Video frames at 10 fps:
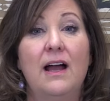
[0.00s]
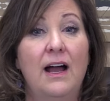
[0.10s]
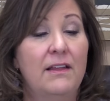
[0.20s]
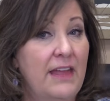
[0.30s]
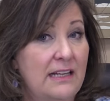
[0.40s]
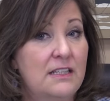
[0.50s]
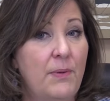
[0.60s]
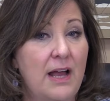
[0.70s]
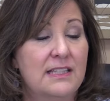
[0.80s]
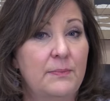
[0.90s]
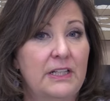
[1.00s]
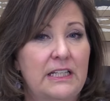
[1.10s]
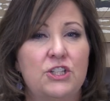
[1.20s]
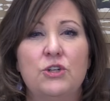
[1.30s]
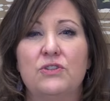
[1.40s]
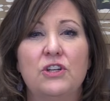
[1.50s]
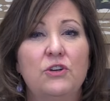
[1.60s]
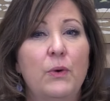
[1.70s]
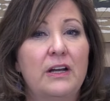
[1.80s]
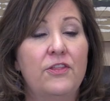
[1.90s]
That's a possibility too. So
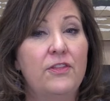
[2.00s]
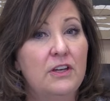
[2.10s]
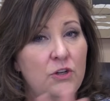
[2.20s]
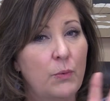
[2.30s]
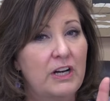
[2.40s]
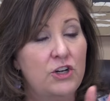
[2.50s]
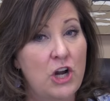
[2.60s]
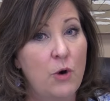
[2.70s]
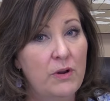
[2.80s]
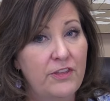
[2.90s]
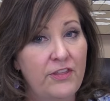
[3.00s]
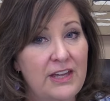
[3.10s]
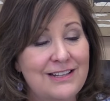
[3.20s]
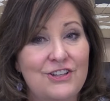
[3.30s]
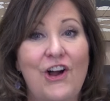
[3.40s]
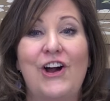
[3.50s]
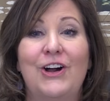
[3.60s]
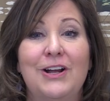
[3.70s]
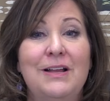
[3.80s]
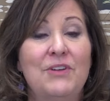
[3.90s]
you want to know what the things
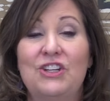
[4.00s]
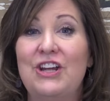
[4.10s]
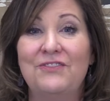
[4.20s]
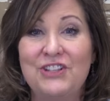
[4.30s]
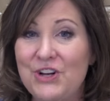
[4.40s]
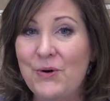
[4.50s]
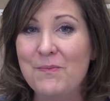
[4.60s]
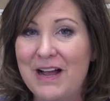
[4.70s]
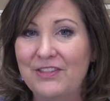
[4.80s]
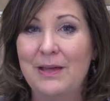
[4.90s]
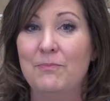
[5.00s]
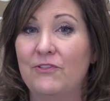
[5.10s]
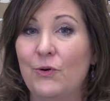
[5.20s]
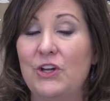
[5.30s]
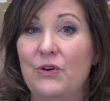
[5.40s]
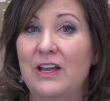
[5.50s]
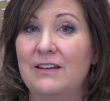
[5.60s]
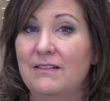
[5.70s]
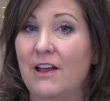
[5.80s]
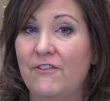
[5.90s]
are, because you have to know about them before you
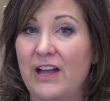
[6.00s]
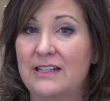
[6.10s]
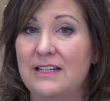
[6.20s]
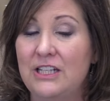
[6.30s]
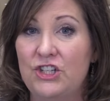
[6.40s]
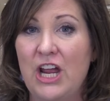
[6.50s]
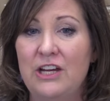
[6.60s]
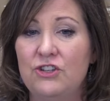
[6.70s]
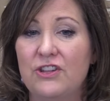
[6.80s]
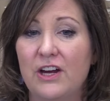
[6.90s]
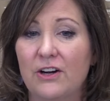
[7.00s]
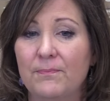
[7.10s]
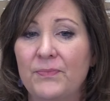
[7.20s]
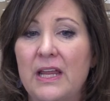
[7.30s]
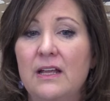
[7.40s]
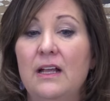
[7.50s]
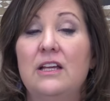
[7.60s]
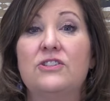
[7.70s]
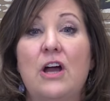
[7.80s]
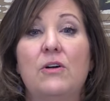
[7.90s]
can affect any change there.
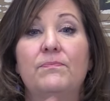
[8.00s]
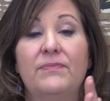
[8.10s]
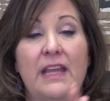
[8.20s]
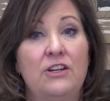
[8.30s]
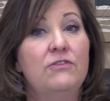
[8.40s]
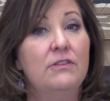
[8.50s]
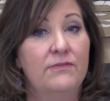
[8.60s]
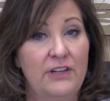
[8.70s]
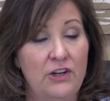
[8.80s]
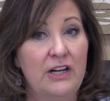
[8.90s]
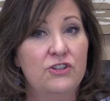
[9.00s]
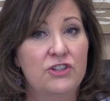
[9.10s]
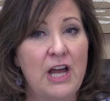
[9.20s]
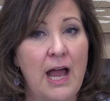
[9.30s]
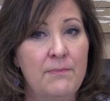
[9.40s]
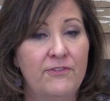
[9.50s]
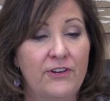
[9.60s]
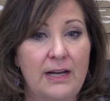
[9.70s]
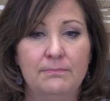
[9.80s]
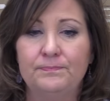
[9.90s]
So then you figure out your time
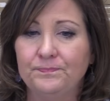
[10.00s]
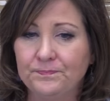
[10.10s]
frame.